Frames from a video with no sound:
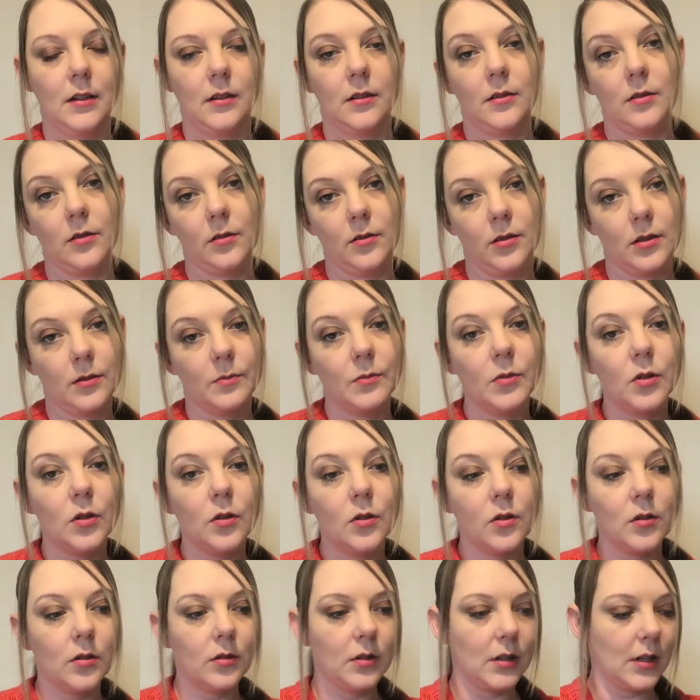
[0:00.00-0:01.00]
too
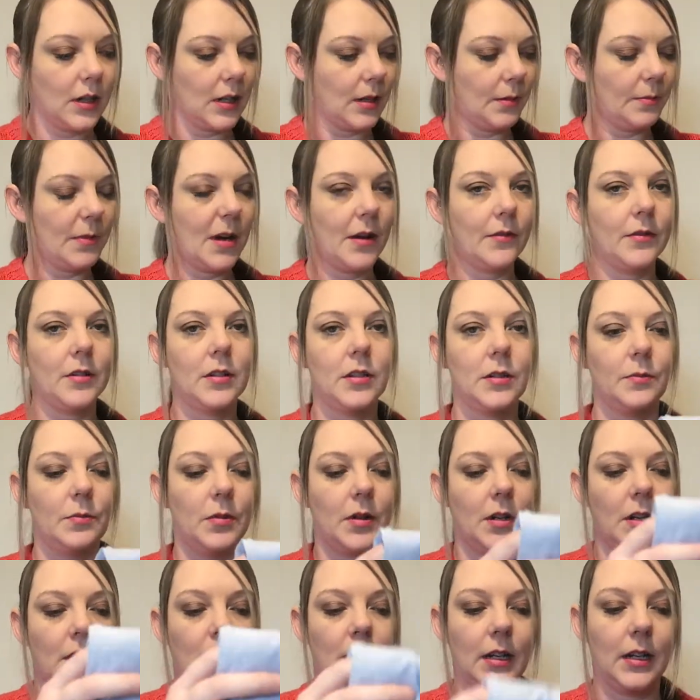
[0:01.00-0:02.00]
small and I'm having to
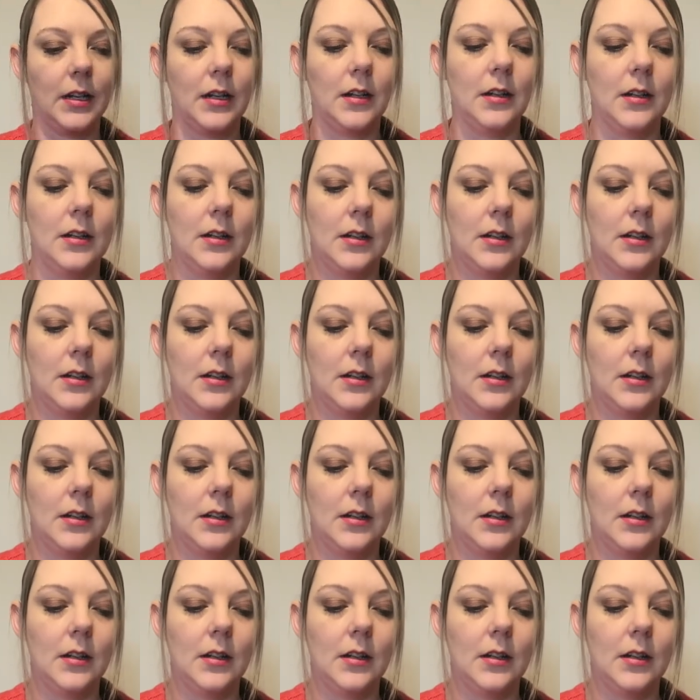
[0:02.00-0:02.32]
buy